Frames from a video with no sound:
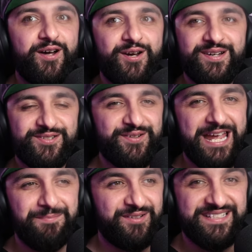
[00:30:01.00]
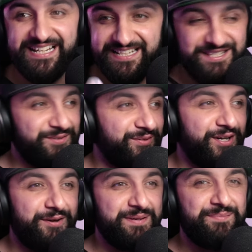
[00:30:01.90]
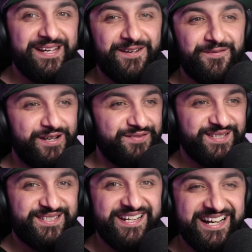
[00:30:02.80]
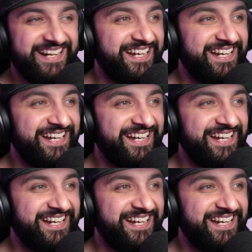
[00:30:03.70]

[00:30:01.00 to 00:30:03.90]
us on Game On Daily, you'll know I've been making fun of this guy